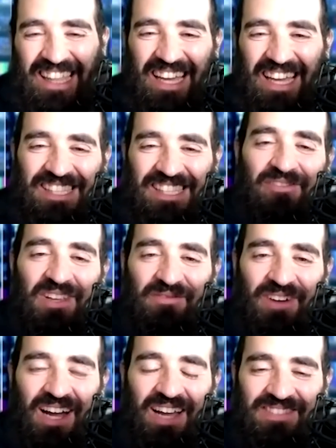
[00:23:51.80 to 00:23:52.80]
they had
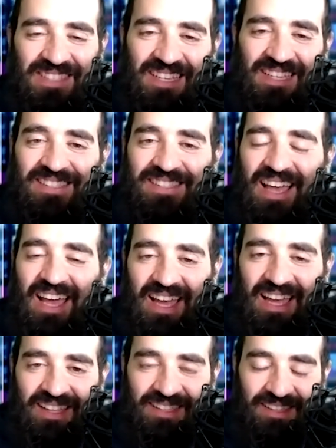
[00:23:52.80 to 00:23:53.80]
75 seats,
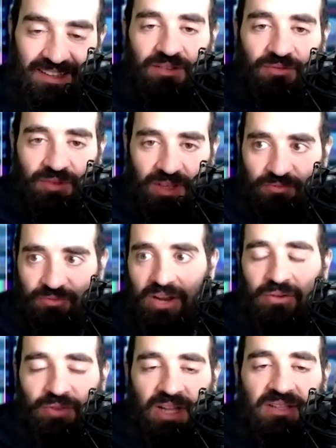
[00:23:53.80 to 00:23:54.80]
and we re-
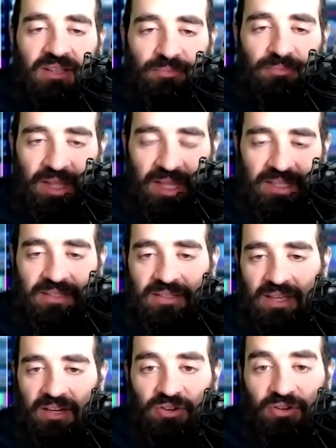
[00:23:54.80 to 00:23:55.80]
rented the place.
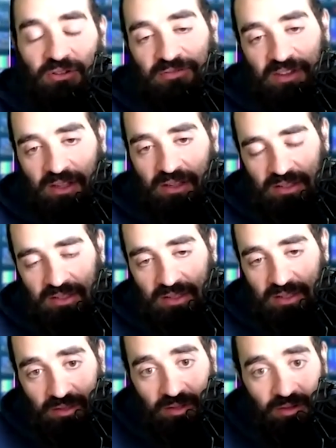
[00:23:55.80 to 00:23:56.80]
And Google filled
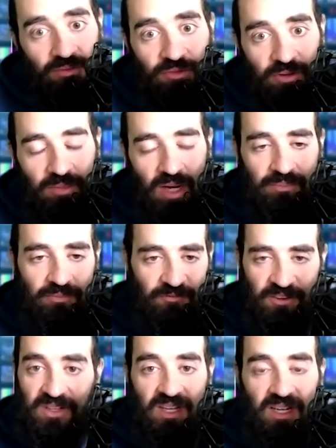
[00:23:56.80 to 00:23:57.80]
the room up,
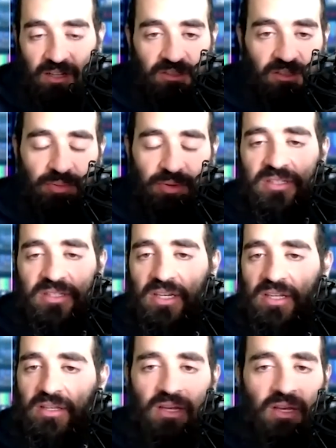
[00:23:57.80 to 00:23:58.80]
fifty dollars a
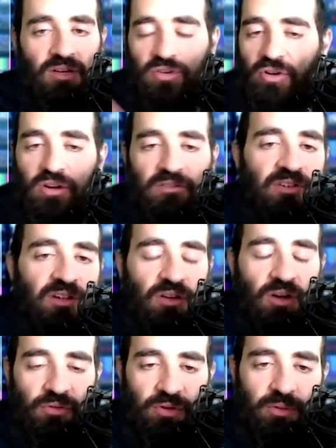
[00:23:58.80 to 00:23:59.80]
person. Google filled the
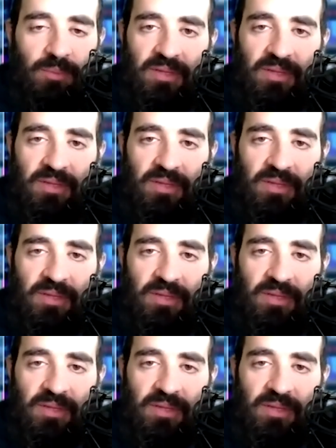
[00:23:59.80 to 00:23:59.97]
whole room up.